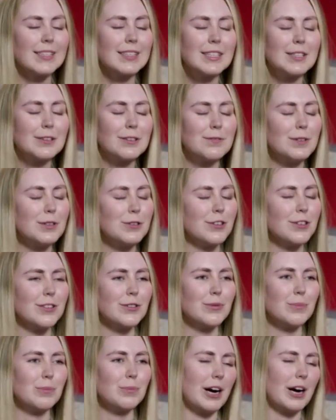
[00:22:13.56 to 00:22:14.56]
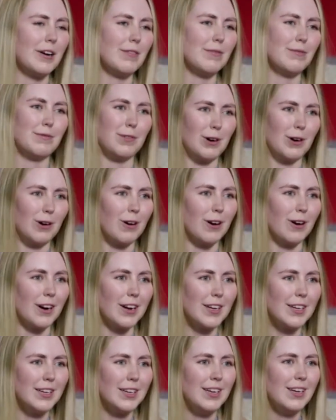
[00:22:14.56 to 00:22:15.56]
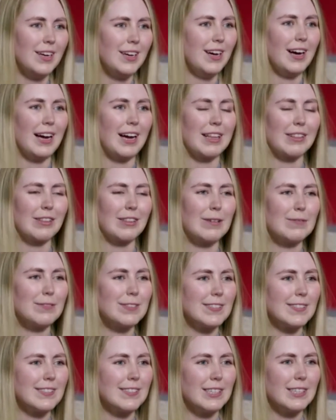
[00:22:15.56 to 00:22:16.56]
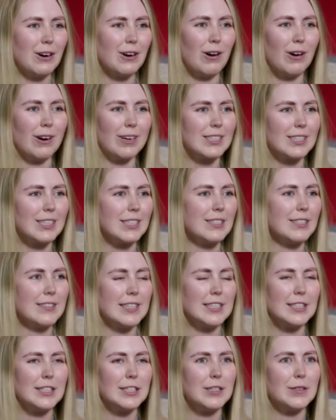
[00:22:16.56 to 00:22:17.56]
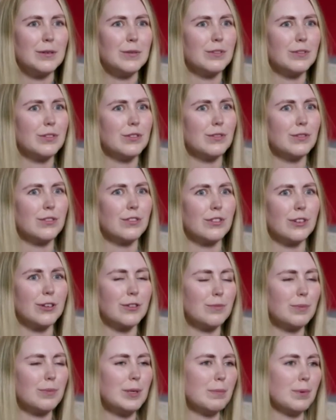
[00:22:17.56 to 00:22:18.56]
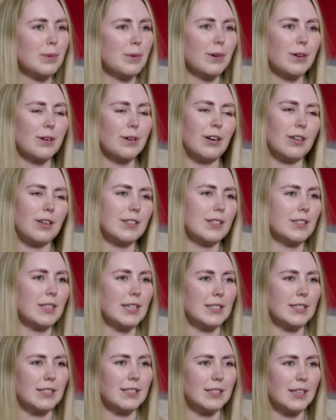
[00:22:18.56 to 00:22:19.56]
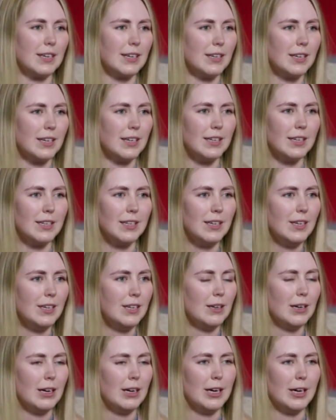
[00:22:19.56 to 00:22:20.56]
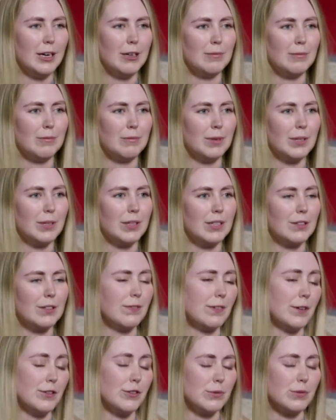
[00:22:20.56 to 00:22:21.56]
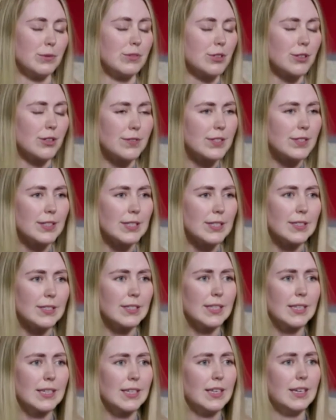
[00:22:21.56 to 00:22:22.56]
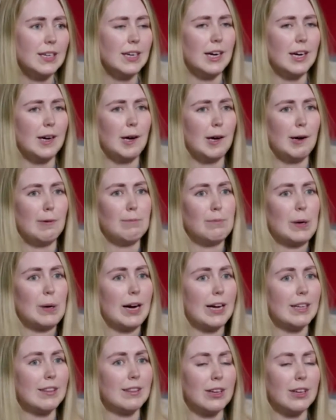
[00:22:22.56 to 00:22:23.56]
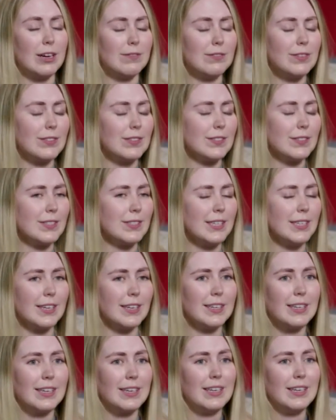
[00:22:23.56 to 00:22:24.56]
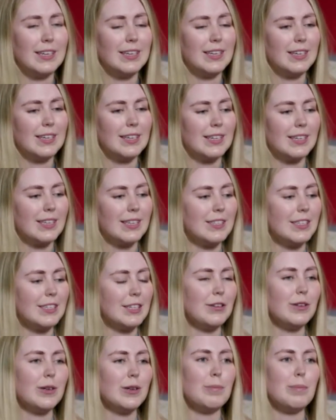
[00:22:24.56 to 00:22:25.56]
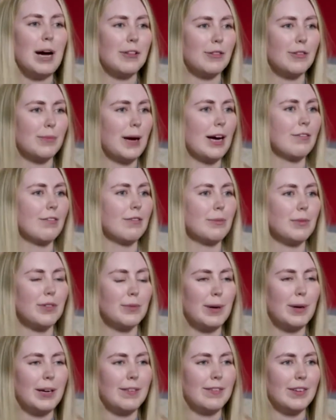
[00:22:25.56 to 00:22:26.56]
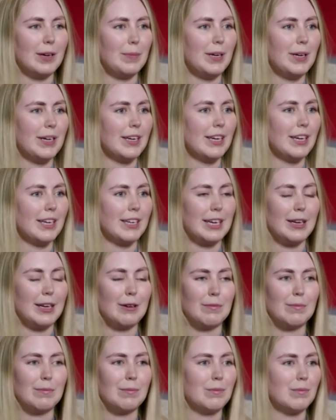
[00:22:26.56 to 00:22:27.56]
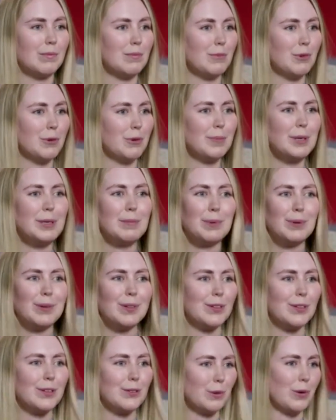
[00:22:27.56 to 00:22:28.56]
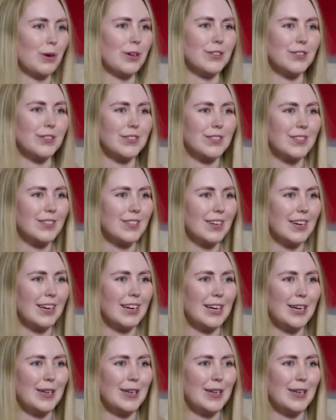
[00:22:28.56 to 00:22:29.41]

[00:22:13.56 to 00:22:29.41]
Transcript: I think the future is bright for HARC. I'd love to see HARC continue to serve people across the Texas area with its virtual services. I'd love to see it continue to bounce back from this pandemic and get more people in the doors